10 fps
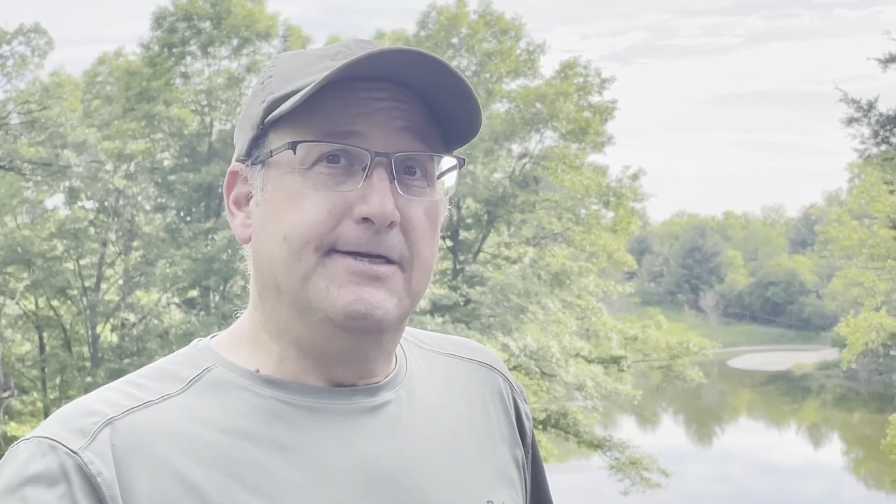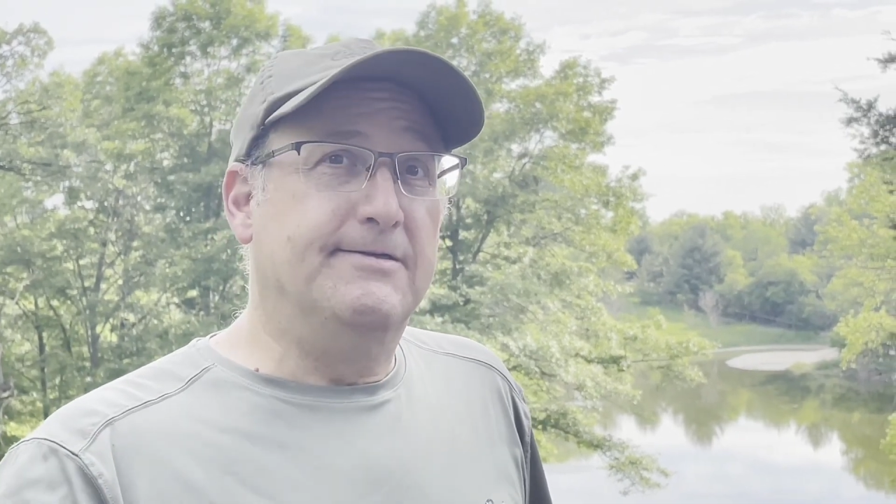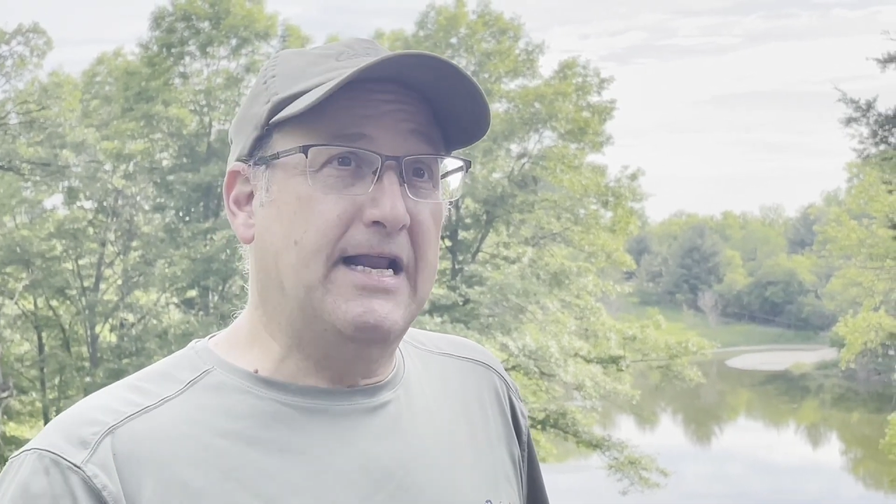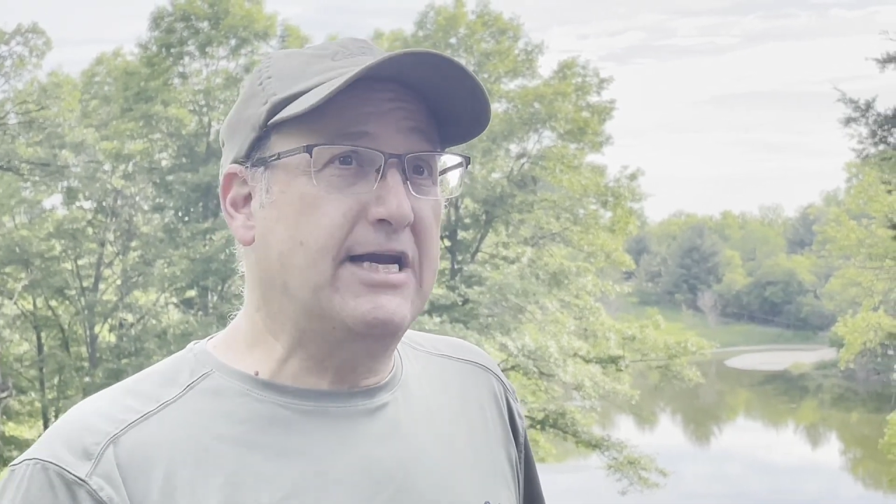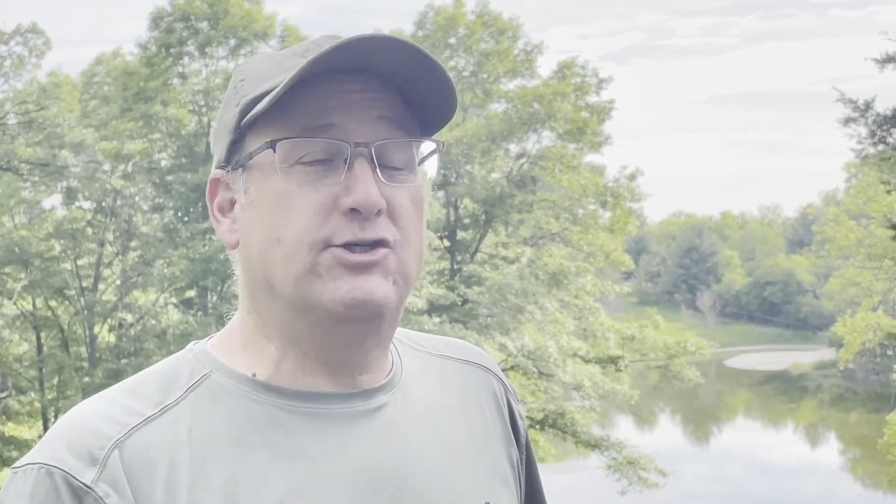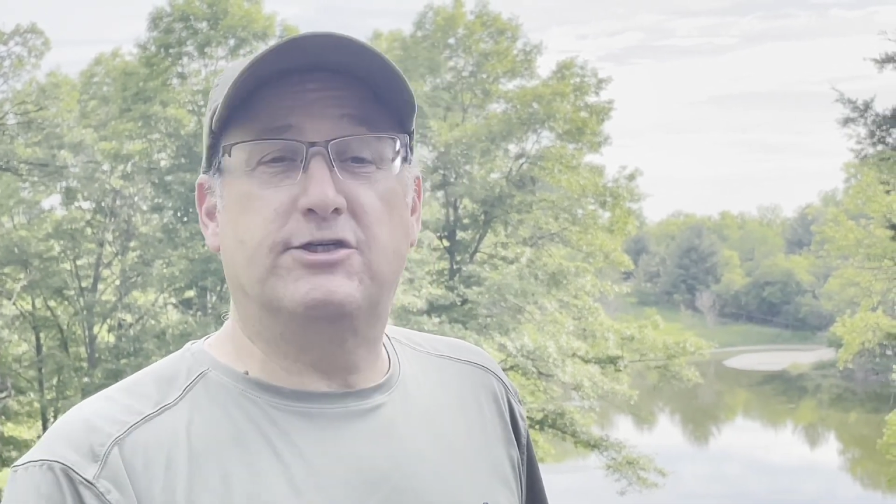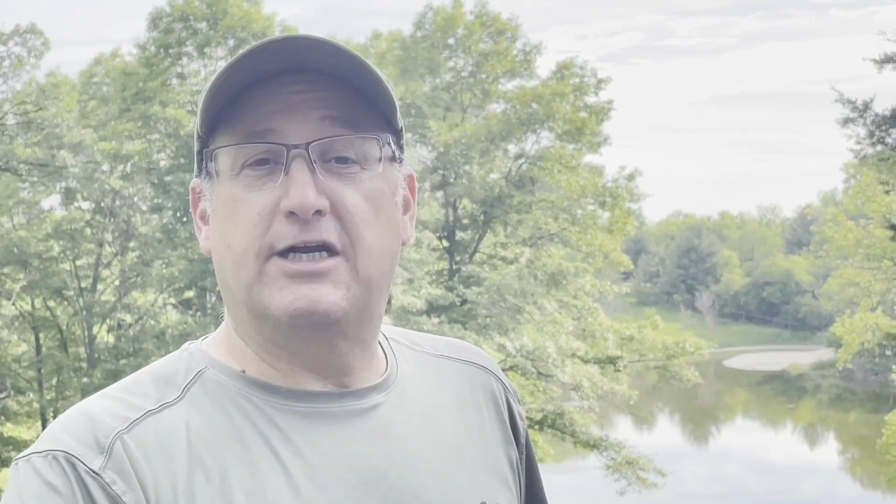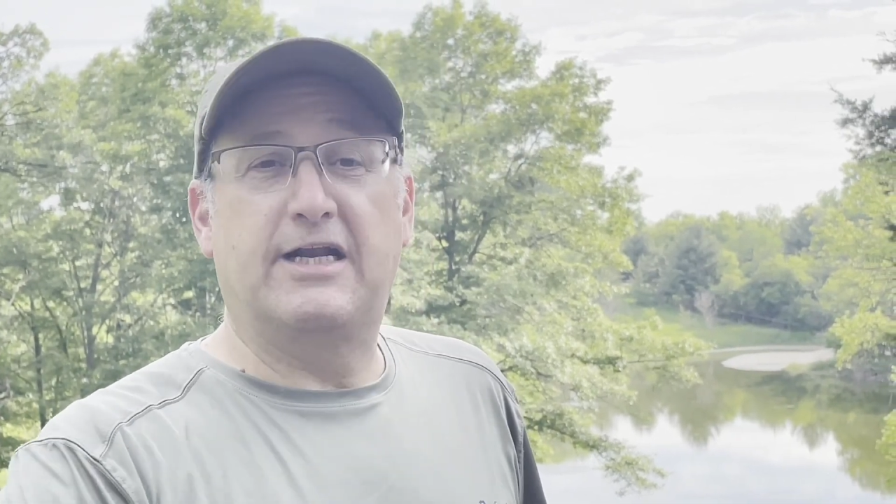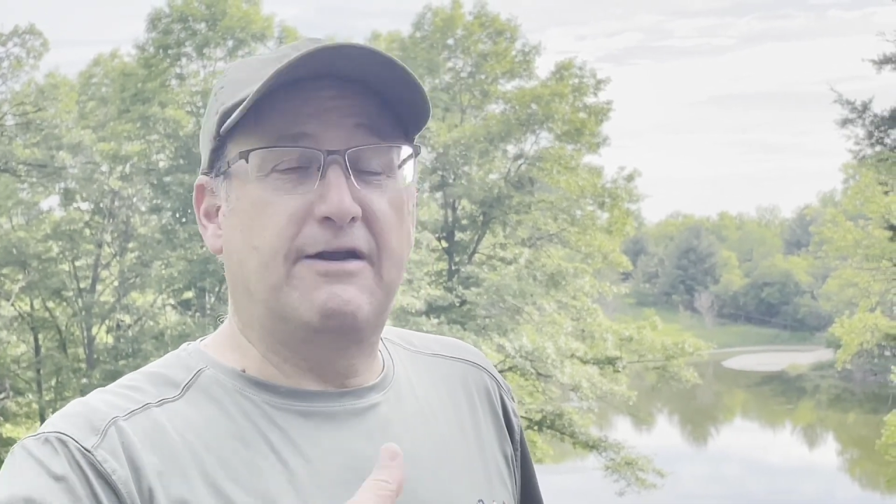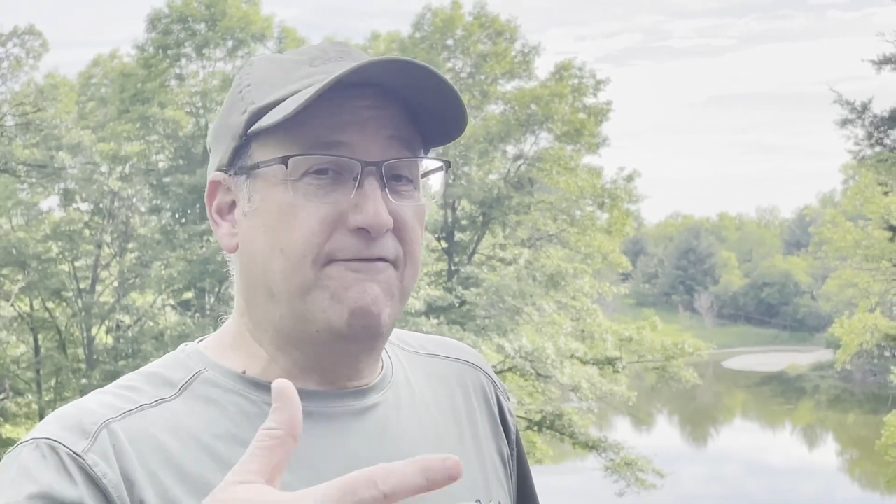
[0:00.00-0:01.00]

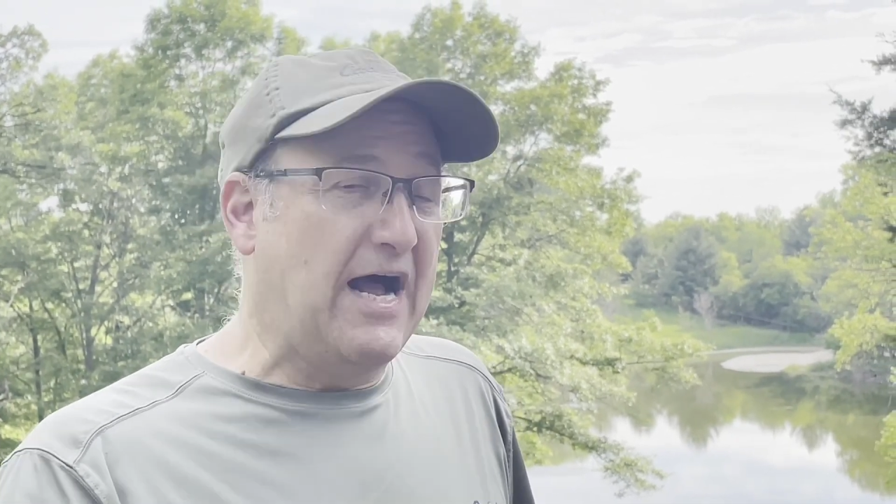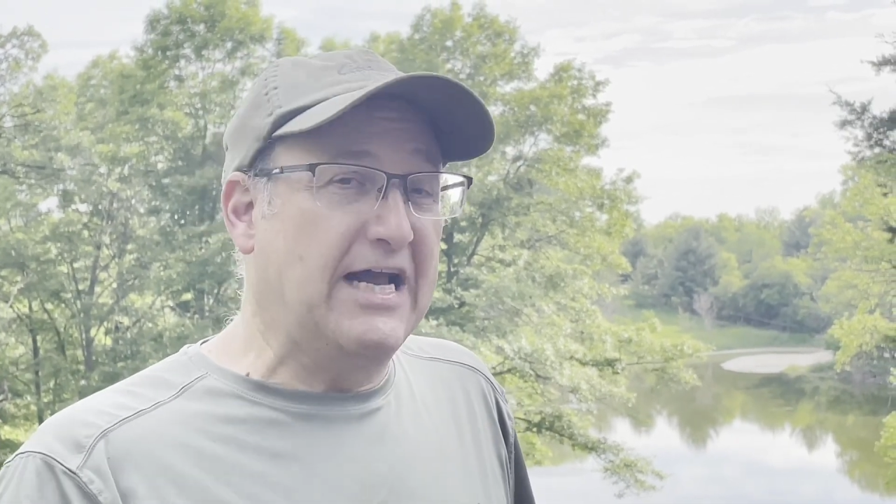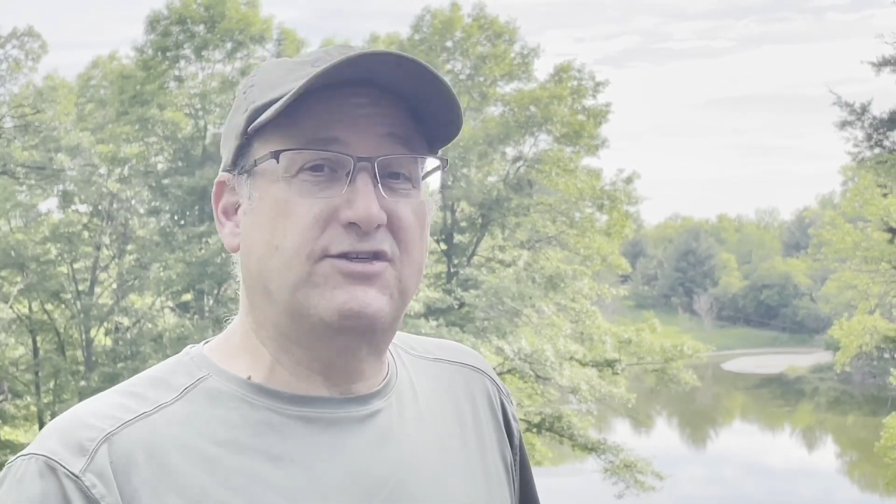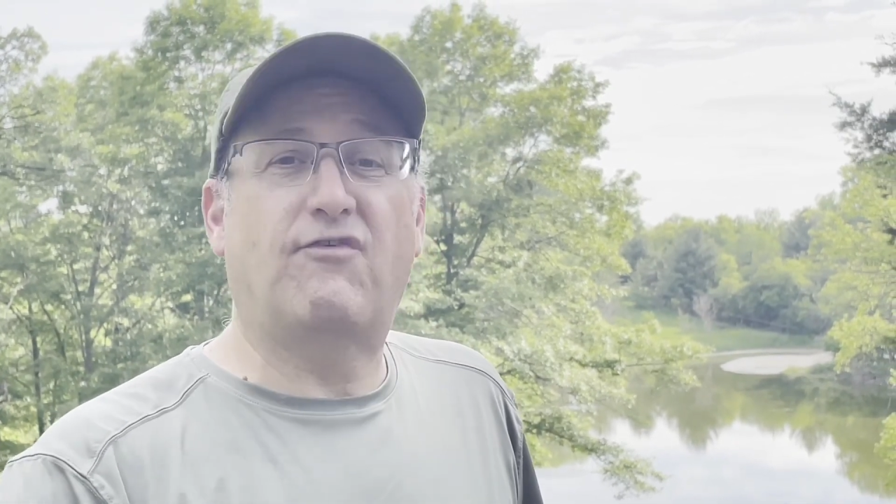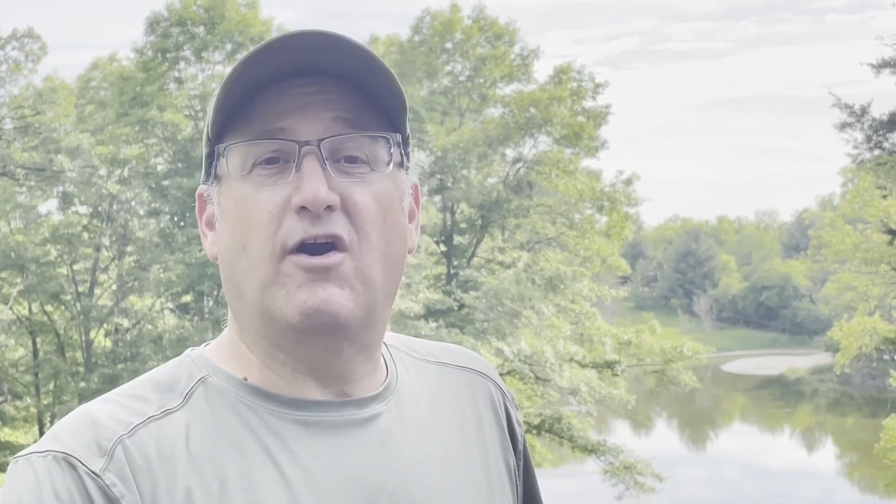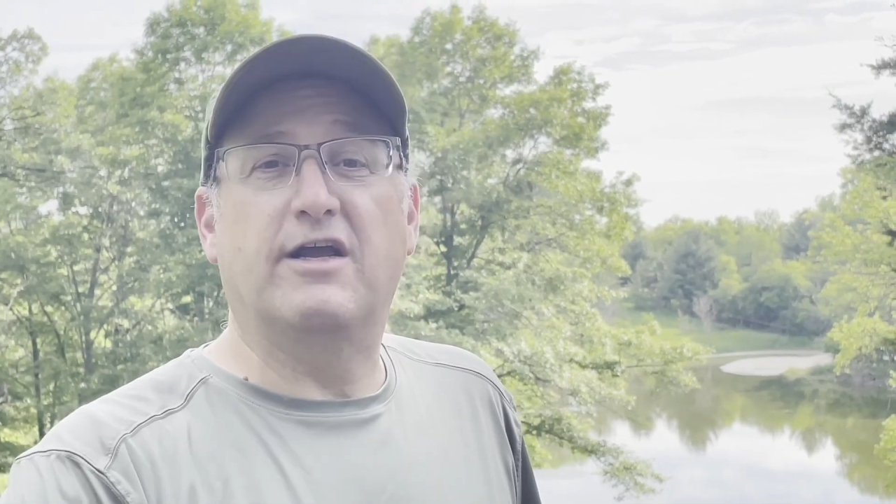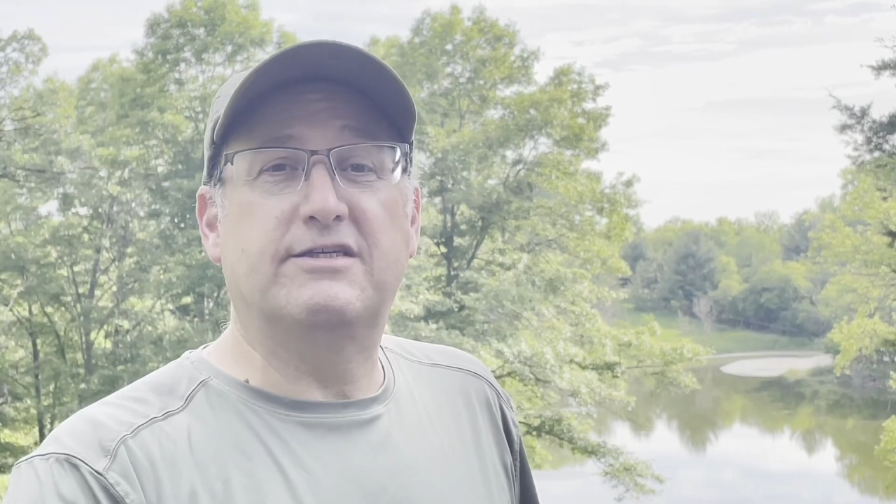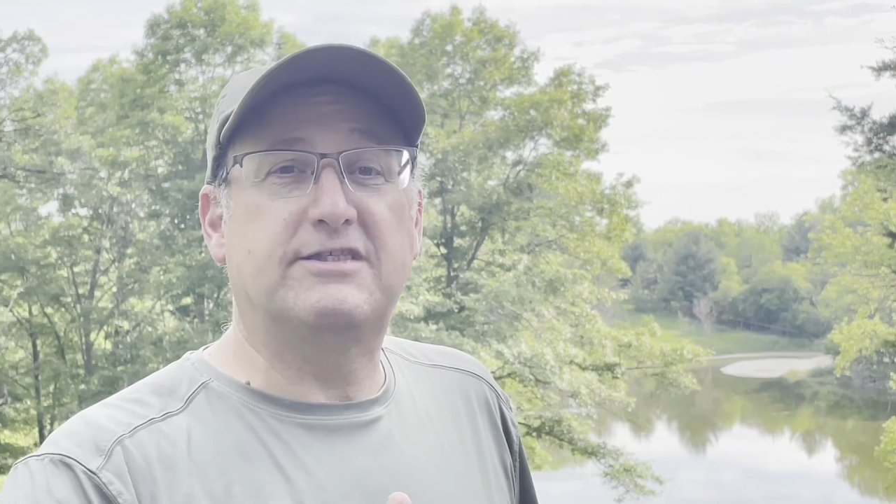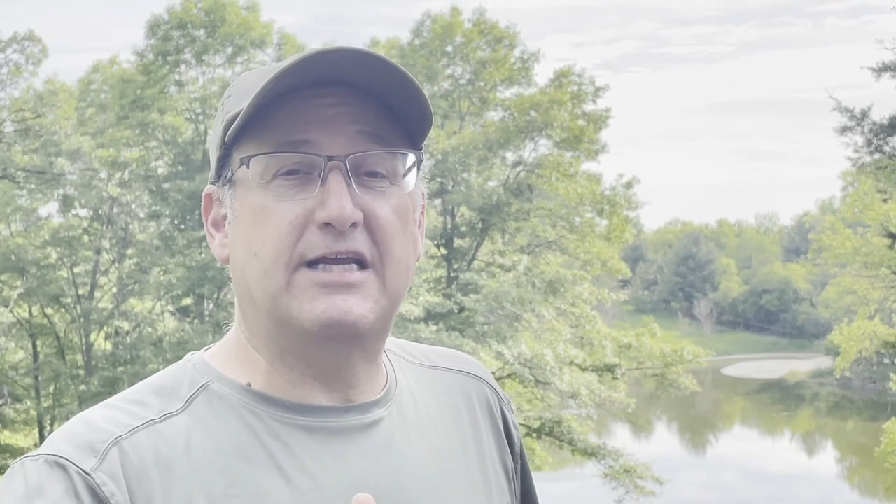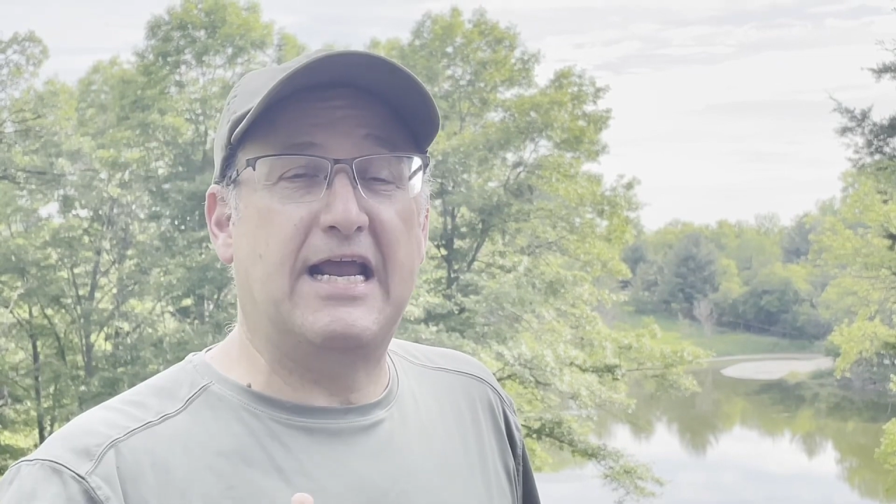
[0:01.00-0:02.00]
nitrogen and
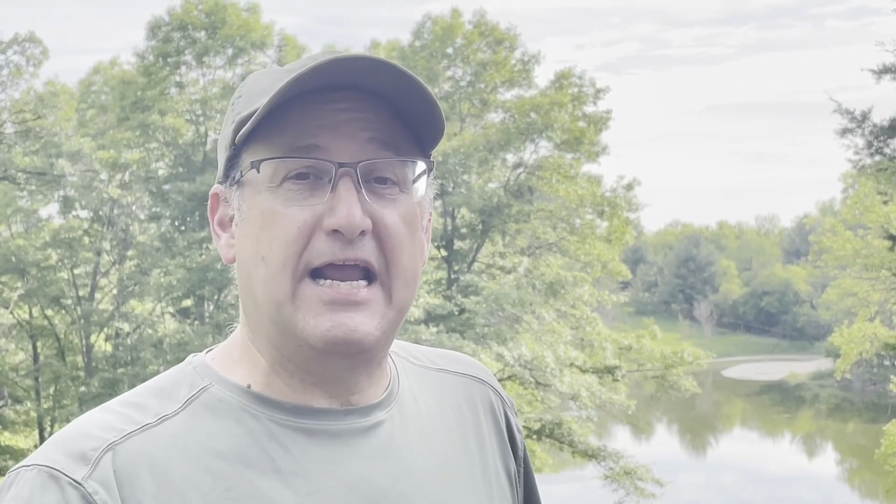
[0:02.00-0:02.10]
phosphorus,